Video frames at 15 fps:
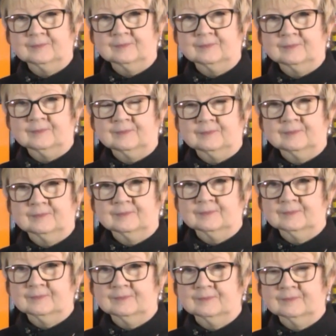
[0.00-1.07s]

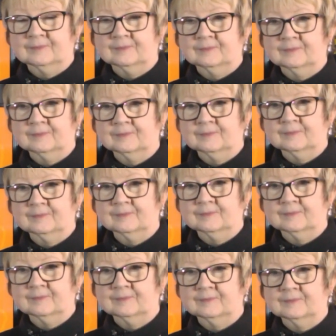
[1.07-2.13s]

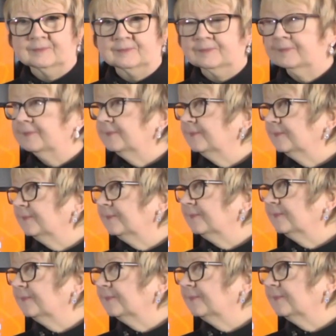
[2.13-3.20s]

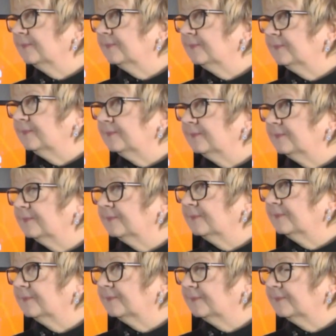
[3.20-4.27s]

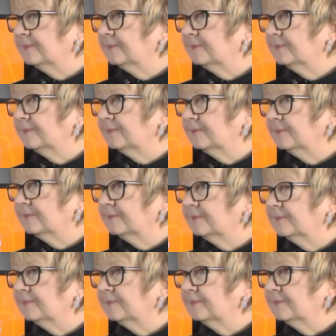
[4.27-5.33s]

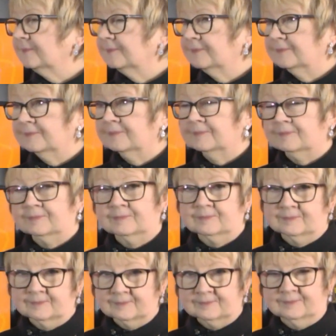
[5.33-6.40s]

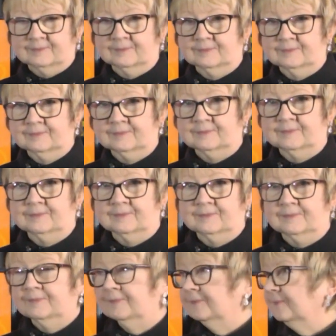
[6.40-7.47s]

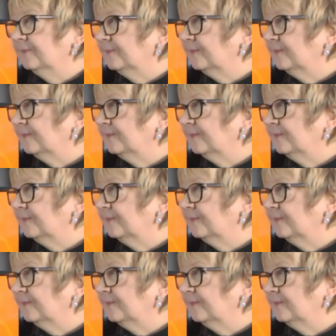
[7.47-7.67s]
(not speaking)